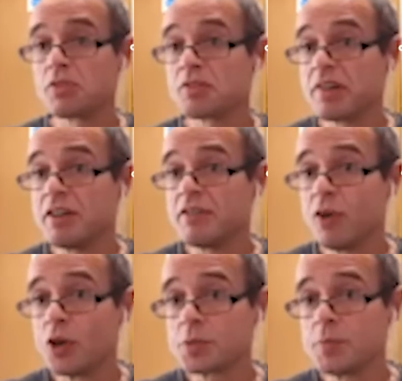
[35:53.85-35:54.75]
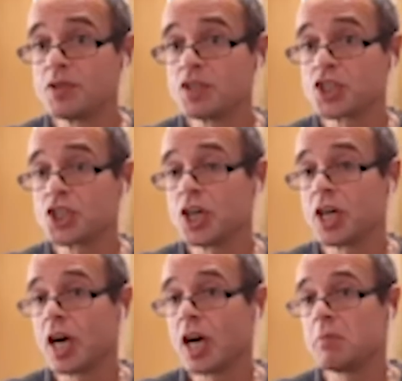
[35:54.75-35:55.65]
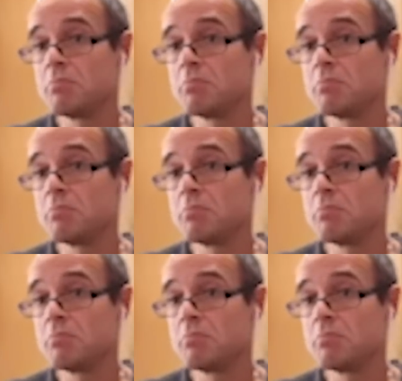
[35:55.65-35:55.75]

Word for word: three, four spoons of sugar,